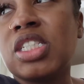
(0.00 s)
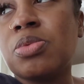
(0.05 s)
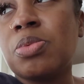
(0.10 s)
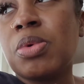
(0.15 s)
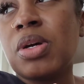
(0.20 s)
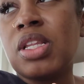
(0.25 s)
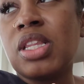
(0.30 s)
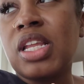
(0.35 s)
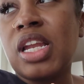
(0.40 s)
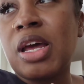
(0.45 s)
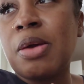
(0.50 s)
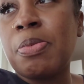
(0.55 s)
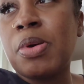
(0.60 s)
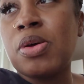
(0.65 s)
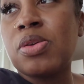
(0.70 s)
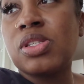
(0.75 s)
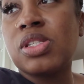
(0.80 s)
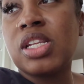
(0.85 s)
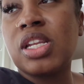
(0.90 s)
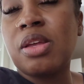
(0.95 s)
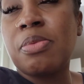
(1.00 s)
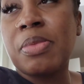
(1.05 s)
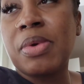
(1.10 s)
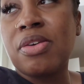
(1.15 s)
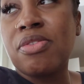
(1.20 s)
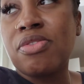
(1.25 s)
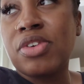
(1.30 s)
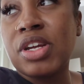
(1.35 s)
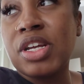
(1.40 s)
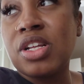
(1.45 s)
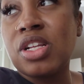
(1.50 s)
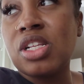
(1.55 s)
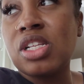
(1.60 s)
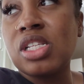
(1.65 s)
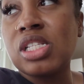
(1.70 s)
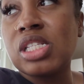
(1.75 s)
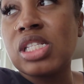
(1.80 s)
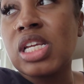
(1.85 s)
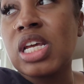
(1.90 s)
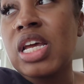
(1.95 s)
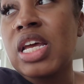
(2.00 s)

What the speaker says: one that I posted in my reels,